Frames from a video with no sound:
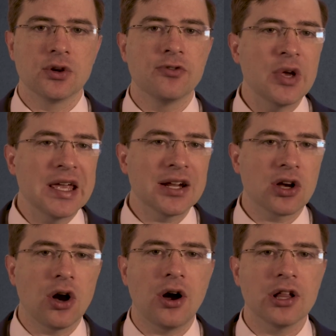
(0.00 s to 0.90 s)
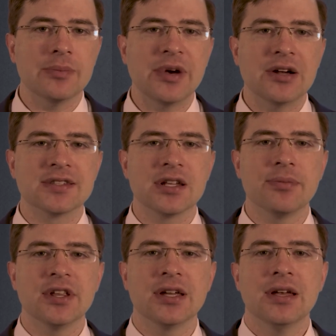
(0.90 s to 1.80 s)
if we get a call about
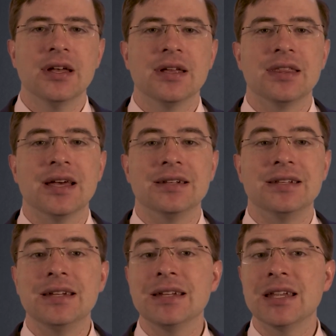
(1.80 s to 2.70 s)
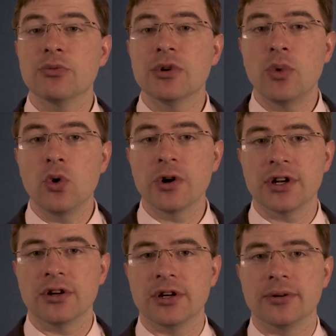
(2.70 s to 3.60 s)
something that didn't get
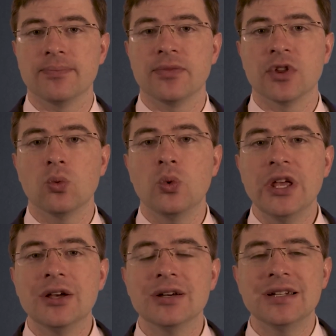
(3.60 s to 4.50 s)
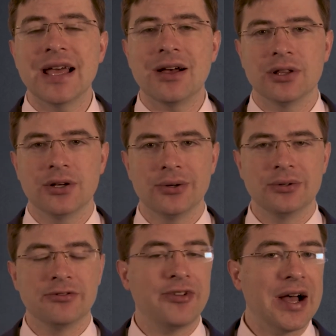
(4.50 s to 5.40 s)
reported on, we could
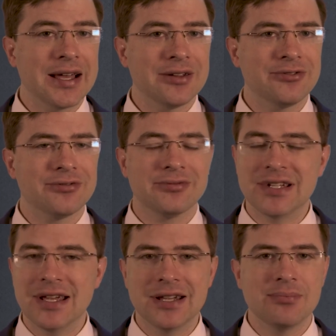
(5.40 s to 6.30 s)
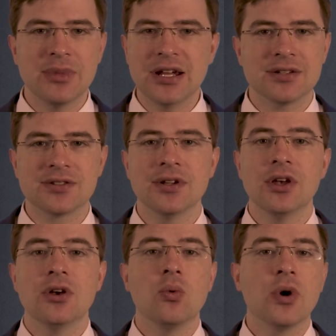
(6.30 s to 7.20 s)
download 5, 10 minutes,
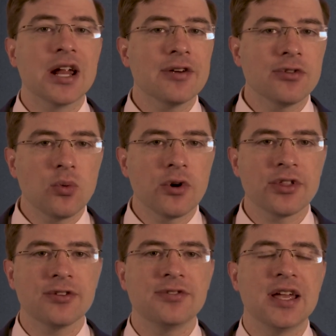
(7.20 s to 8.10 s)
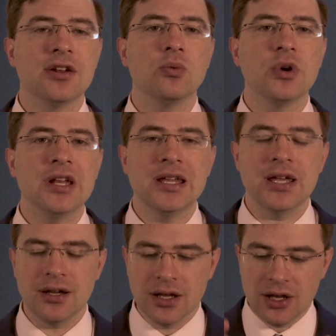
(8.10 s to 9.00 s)
whatever worth of data we
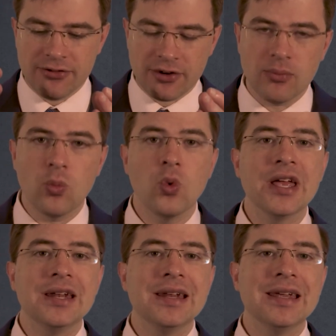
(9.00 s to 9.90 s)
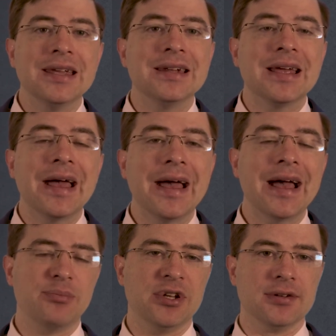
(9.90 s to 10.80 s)
need from when it
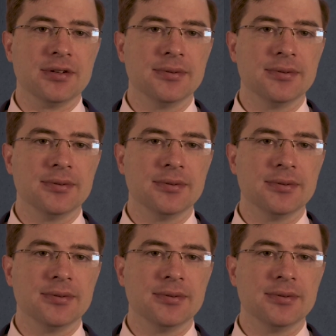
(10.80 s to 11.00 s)
happened.